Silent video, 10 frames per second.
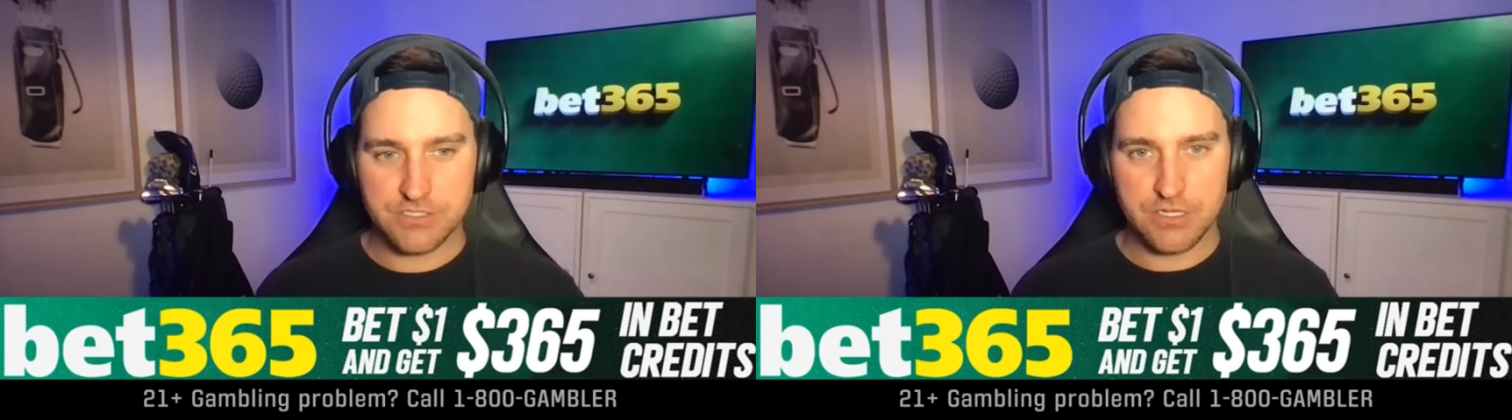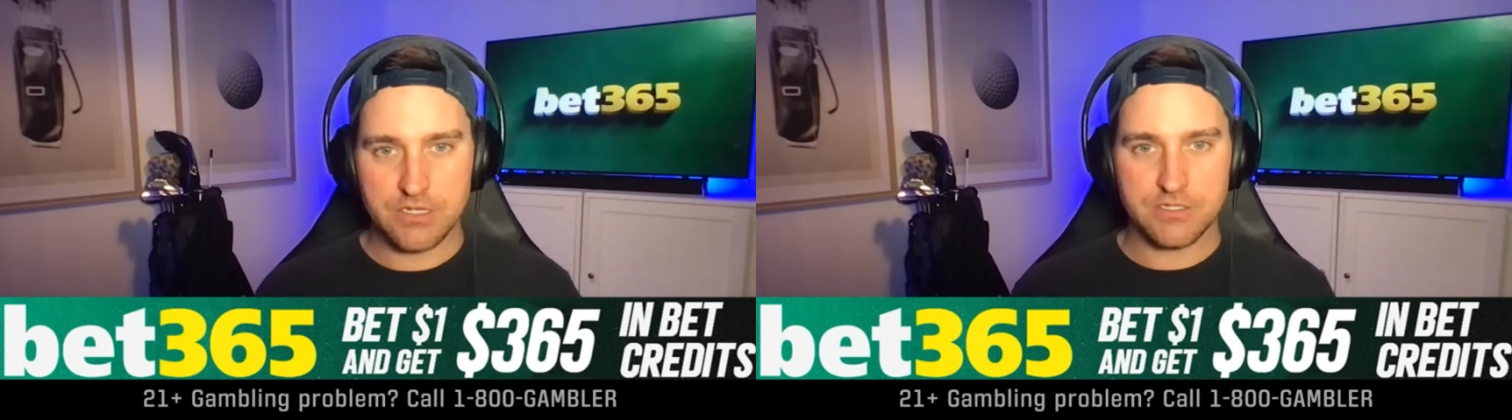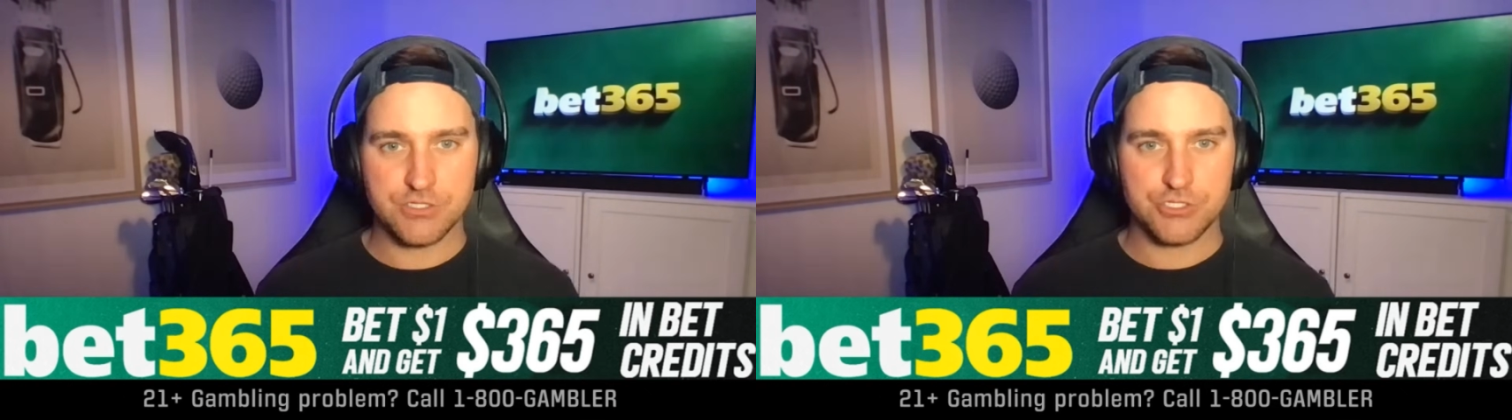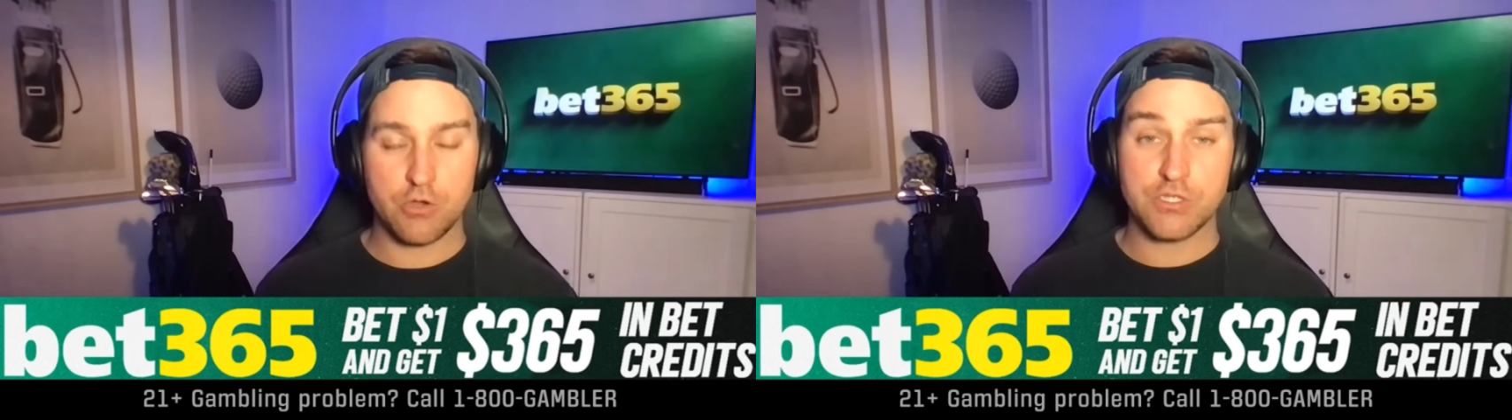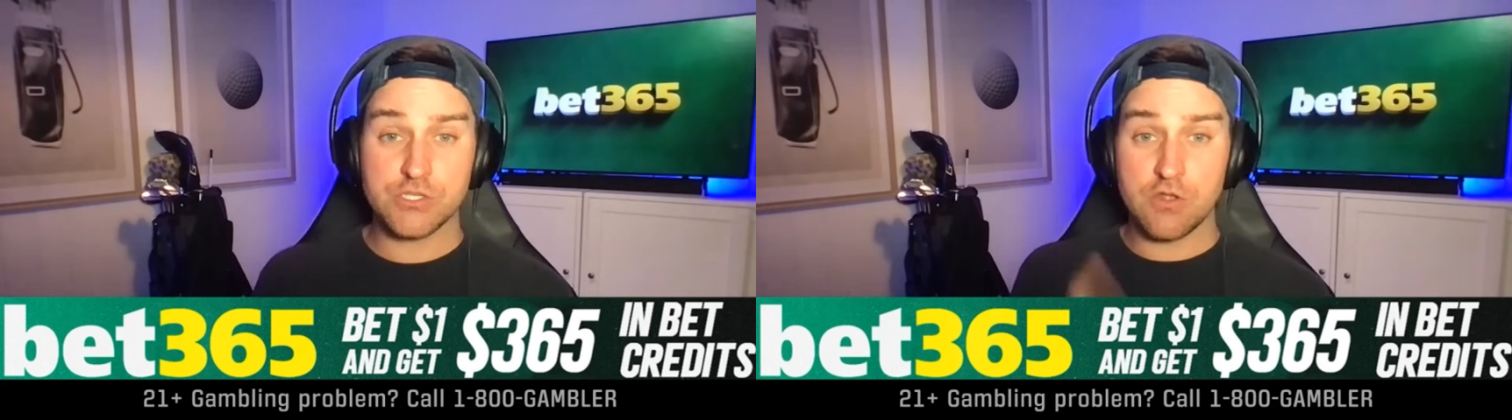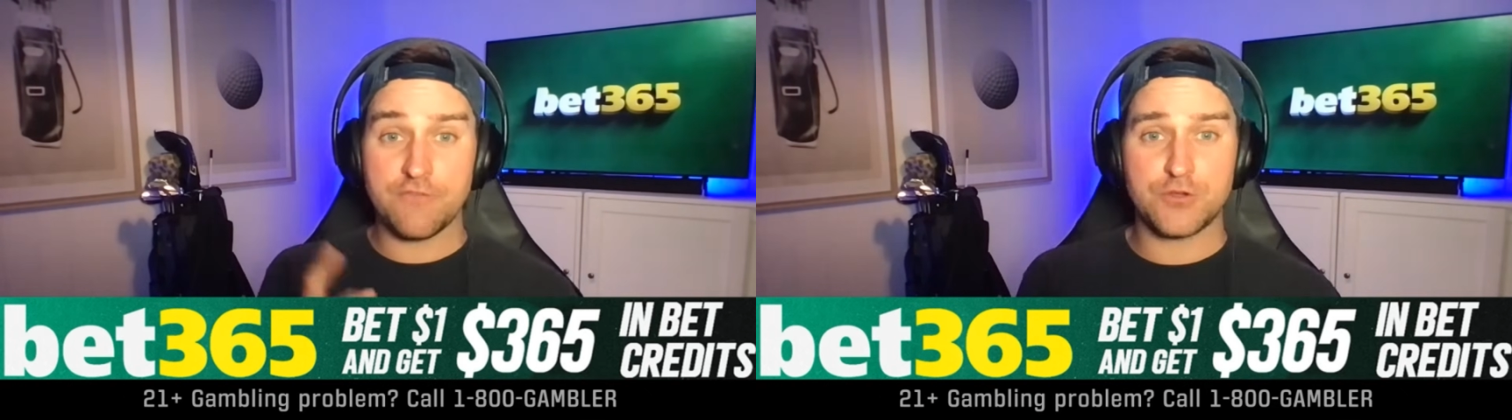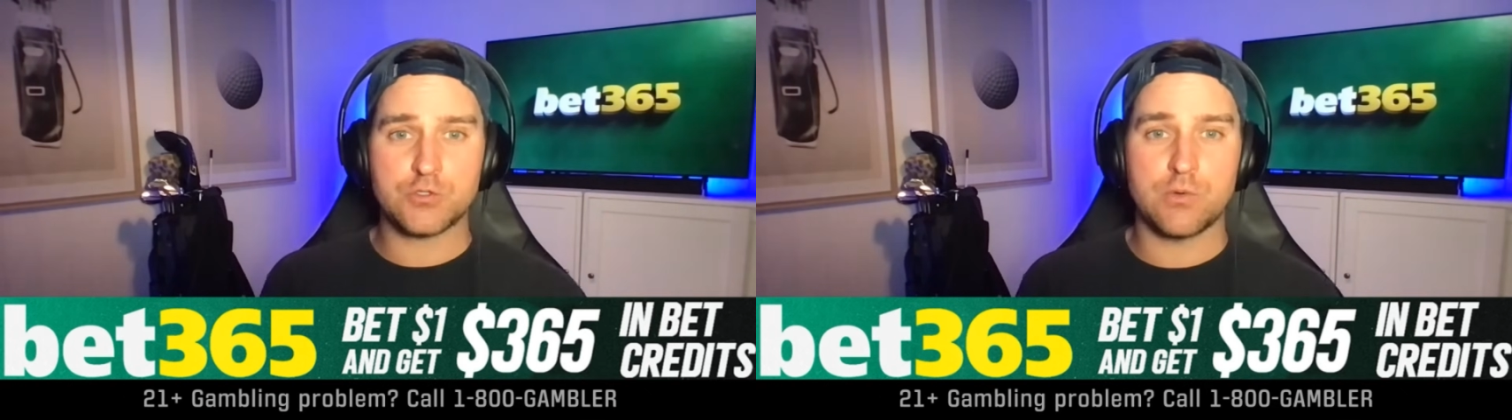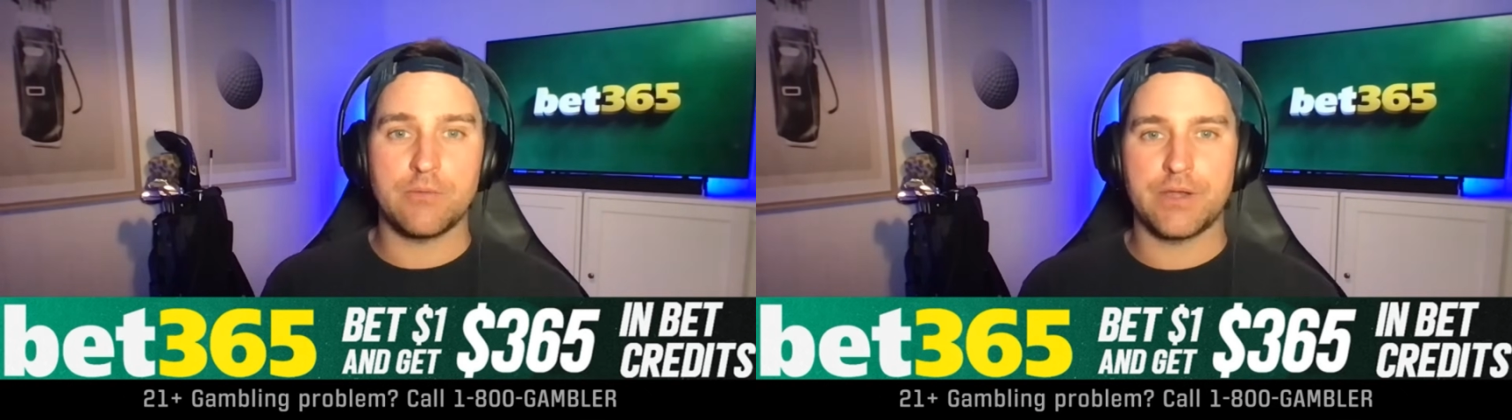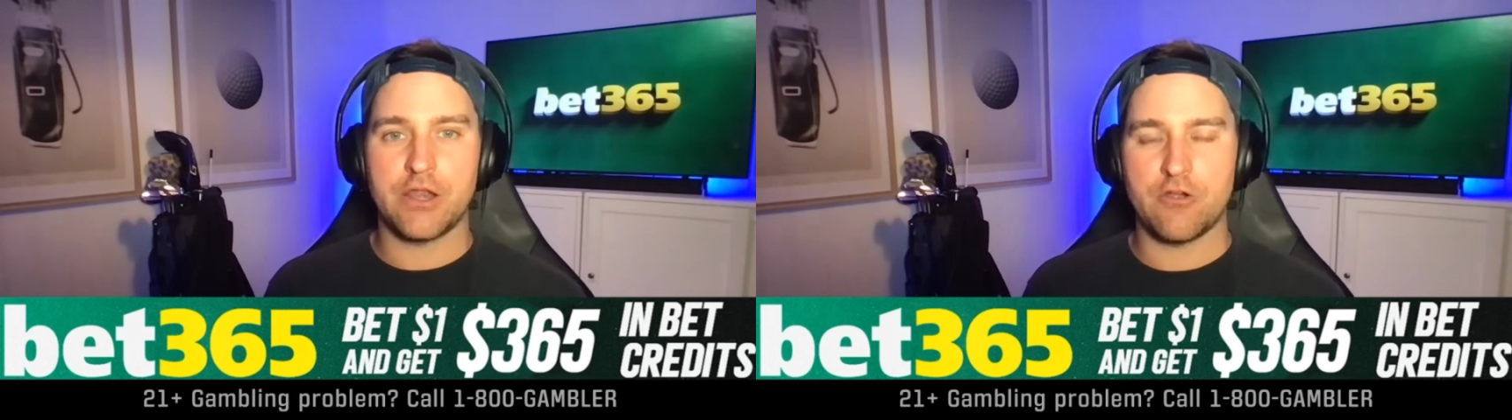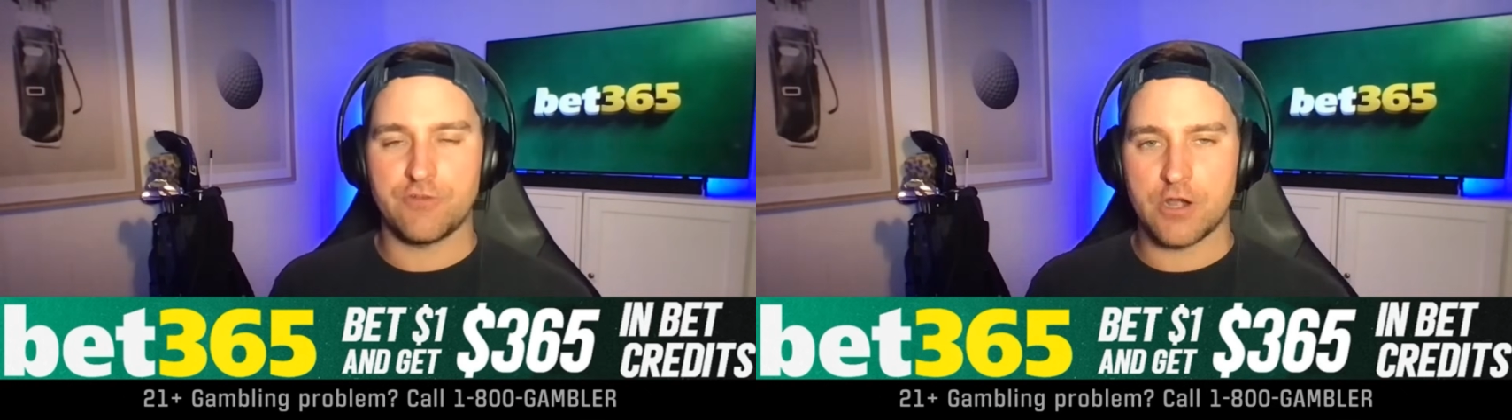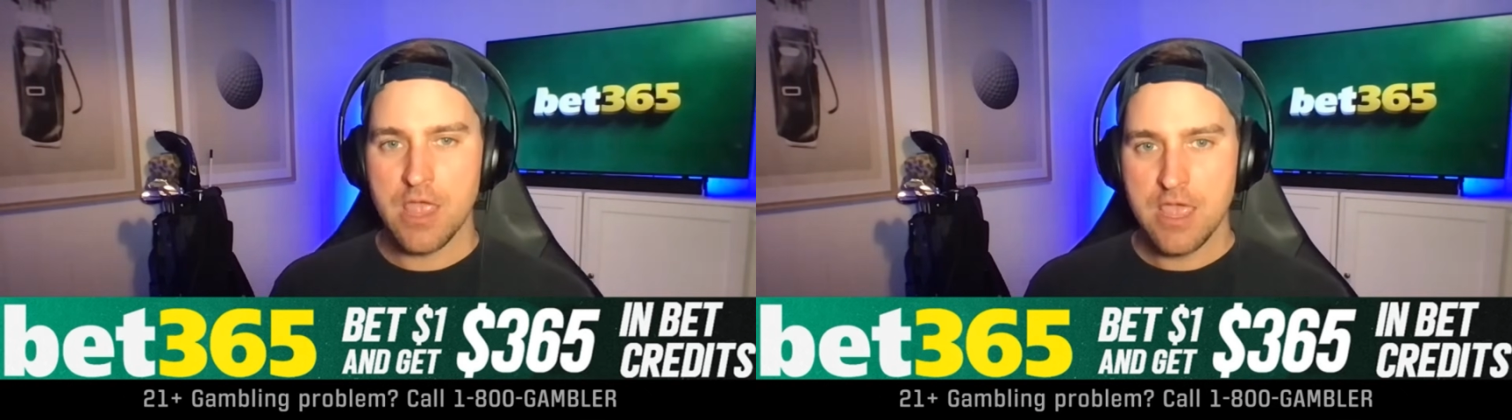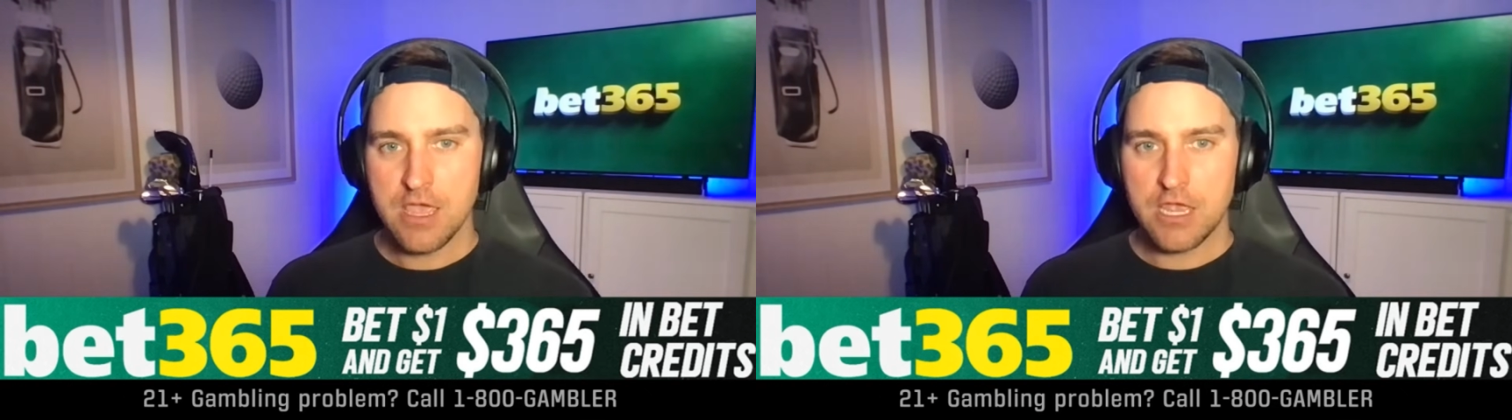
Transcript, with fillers: It's a, it's a joke. It's only if you're 21 and over.